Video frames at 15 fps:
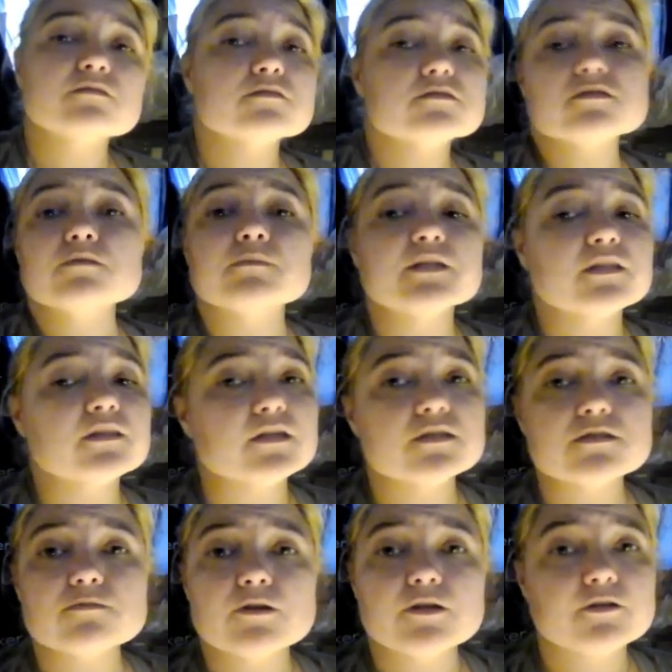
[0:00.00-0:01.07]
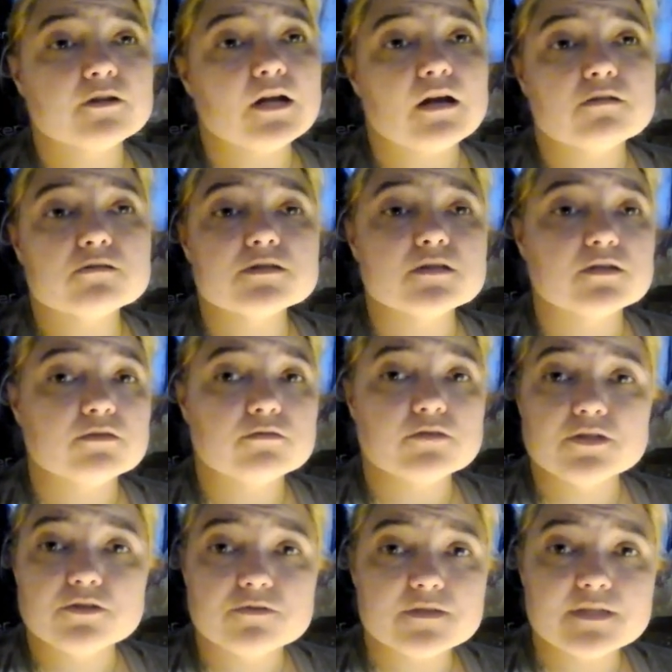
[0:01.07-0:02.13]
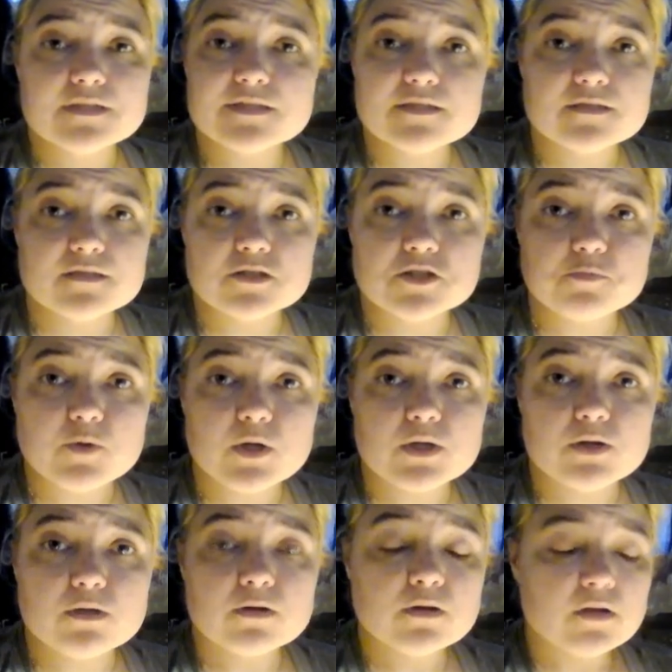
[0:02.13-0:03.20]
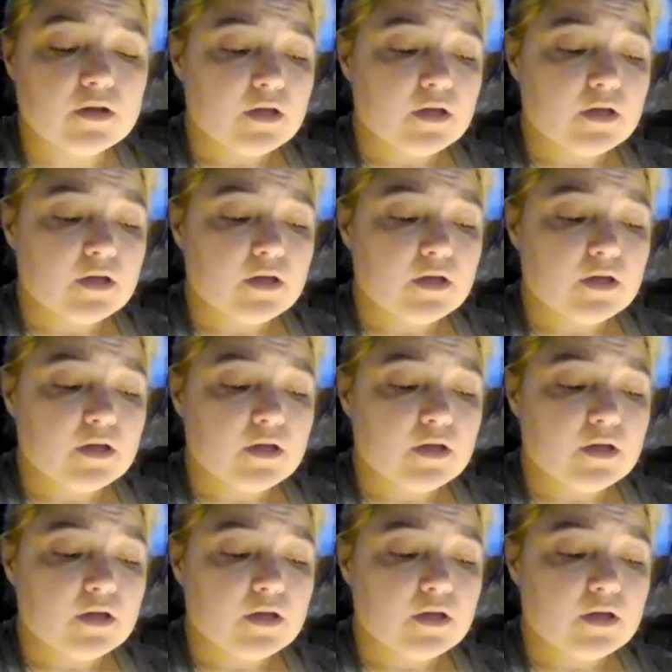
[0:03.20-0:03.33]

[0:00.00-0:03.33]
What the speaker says: so many things around your house that you can use as a stitch marker.